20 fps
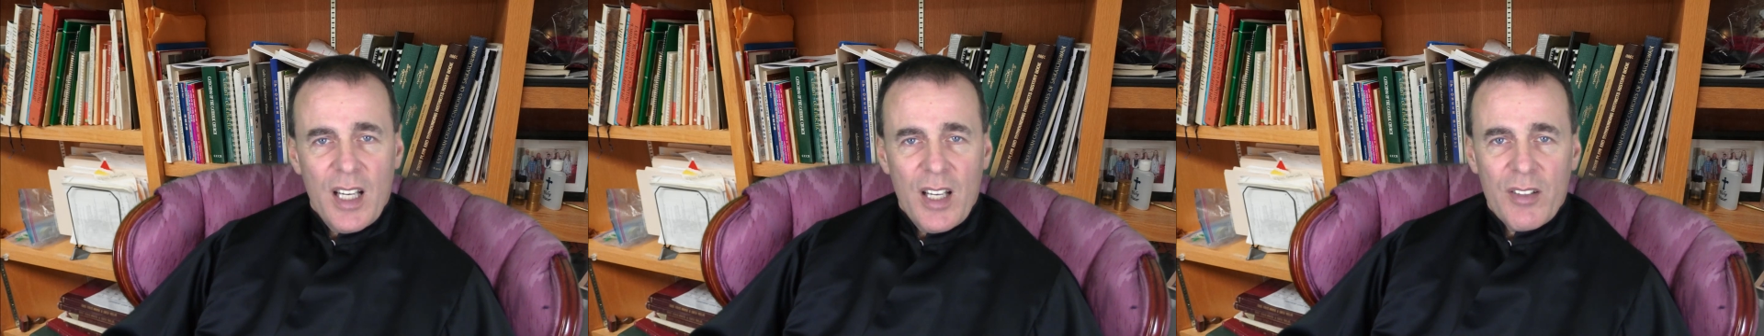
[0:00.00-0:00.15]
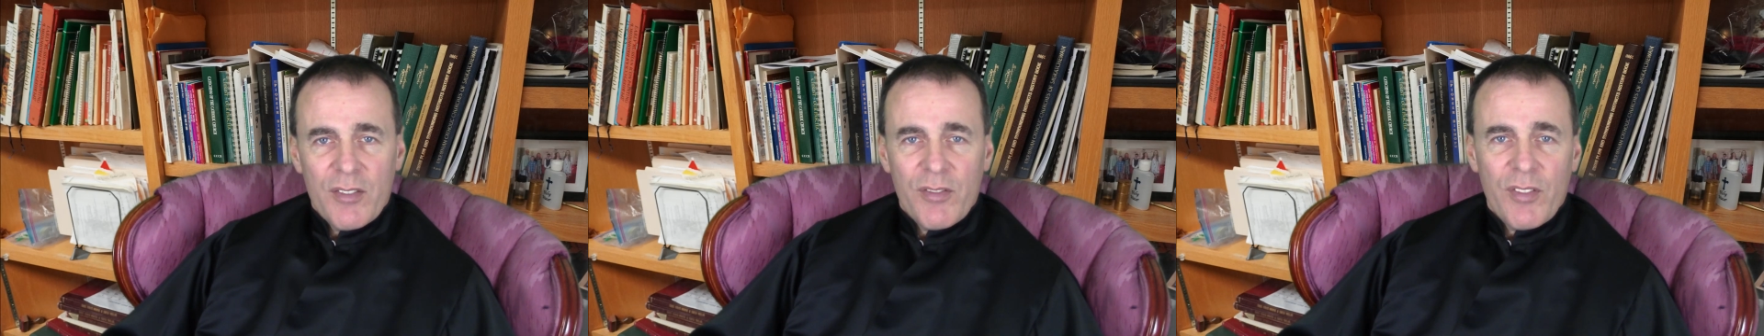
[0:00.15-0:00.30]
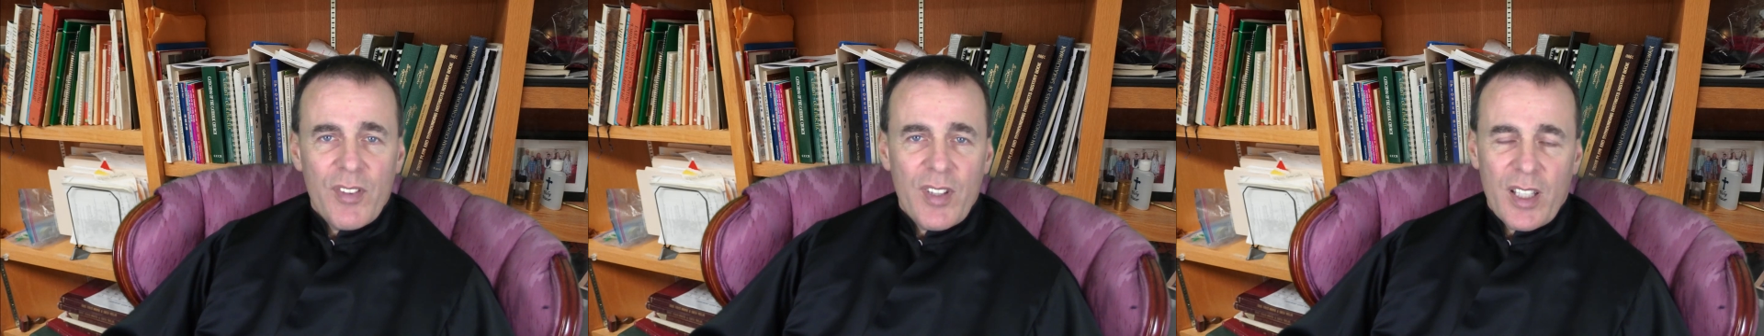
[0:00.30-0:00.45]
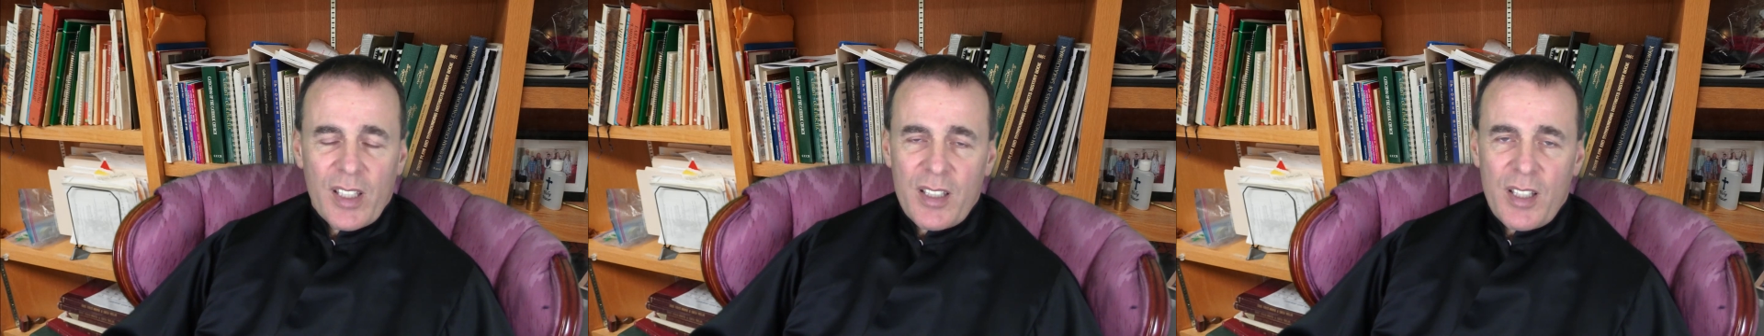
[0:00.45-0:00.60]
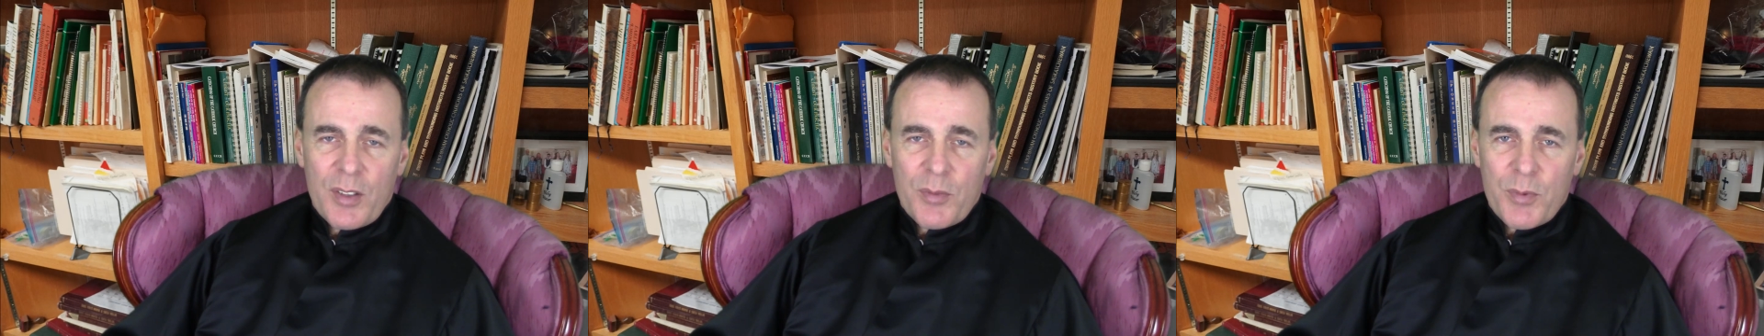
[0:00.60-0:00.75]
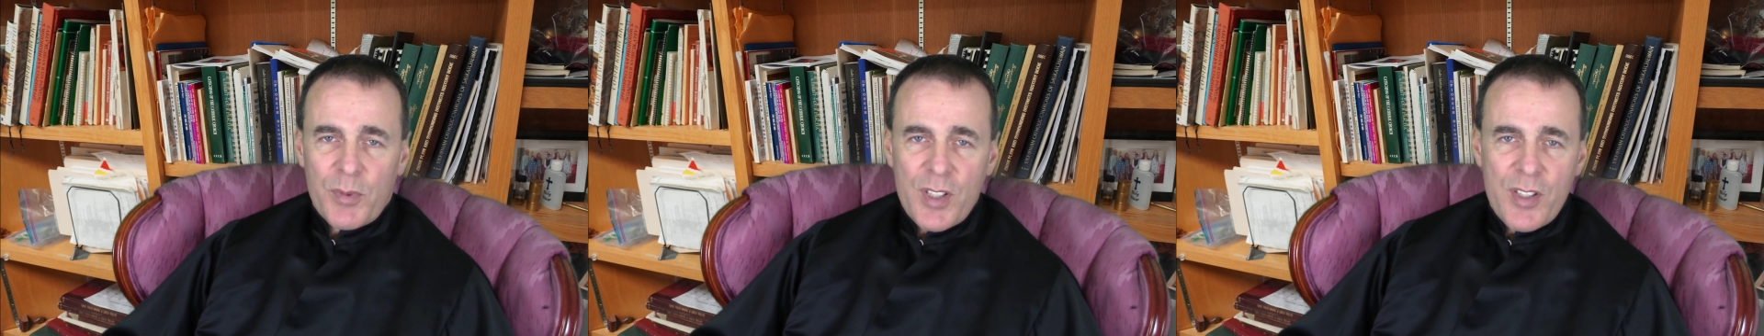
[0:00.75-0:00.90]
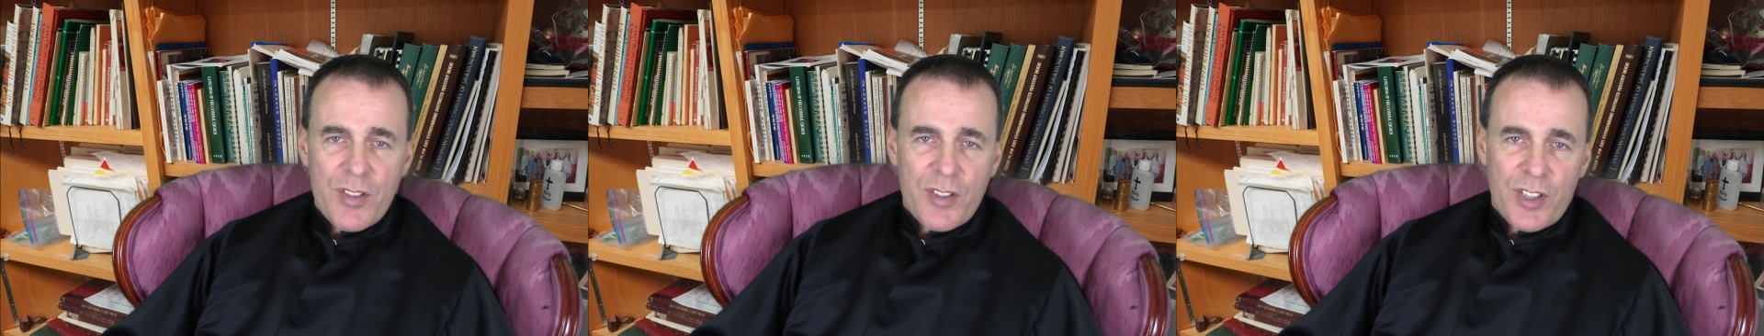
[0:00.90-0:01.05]
of the
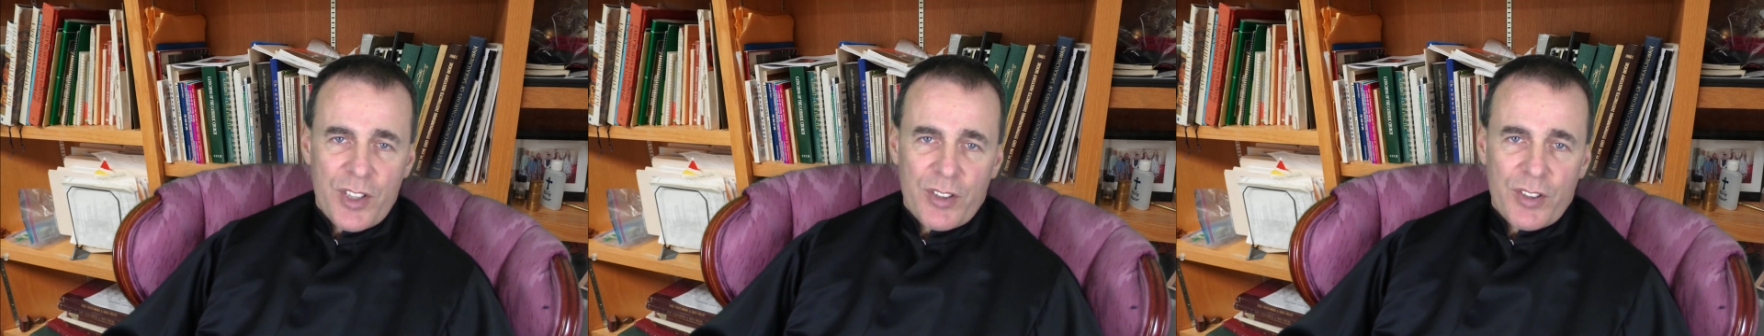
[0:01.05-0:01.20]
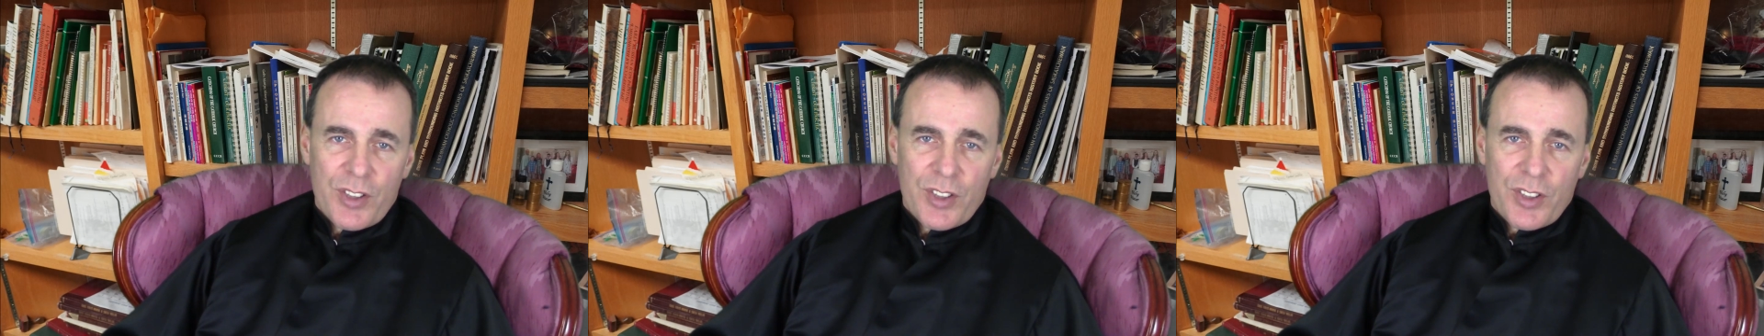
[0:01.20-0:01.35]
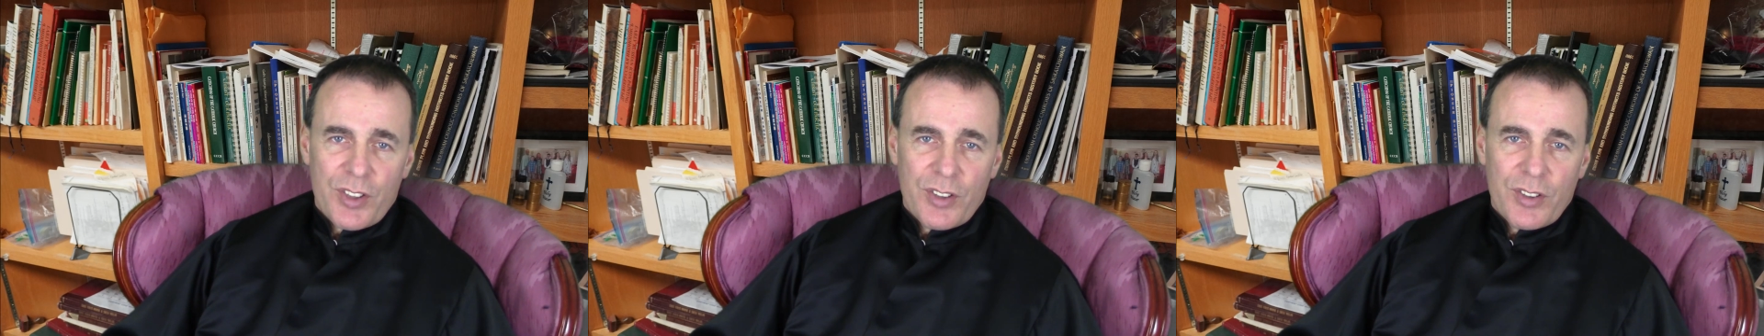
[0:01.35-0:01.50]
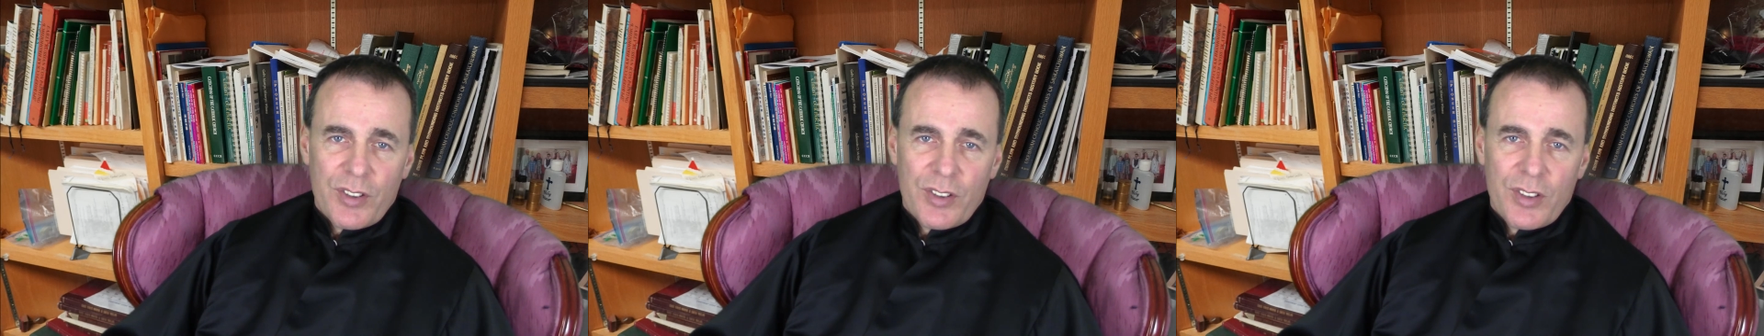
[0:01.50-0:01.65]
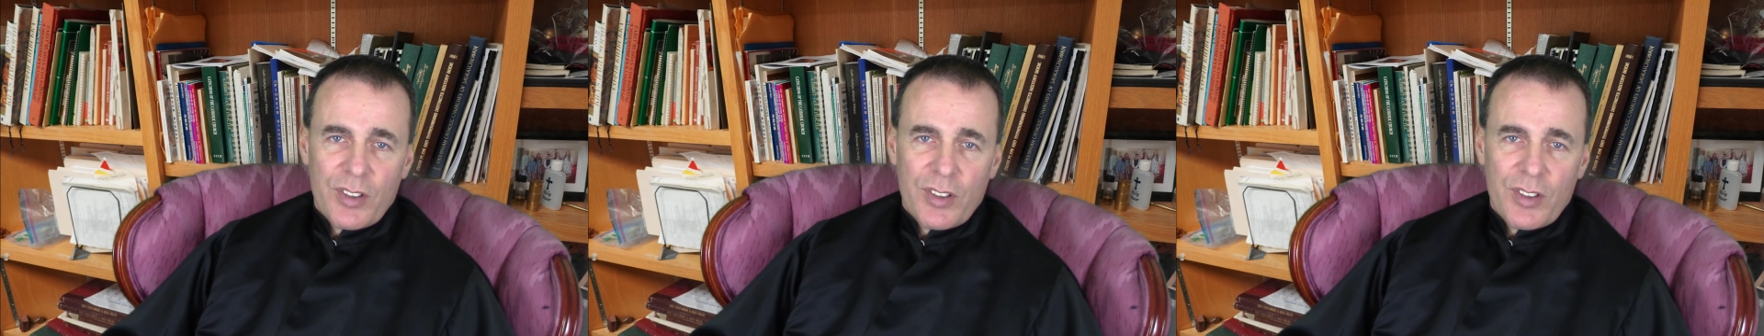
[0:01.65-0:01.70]
Cudworth Church.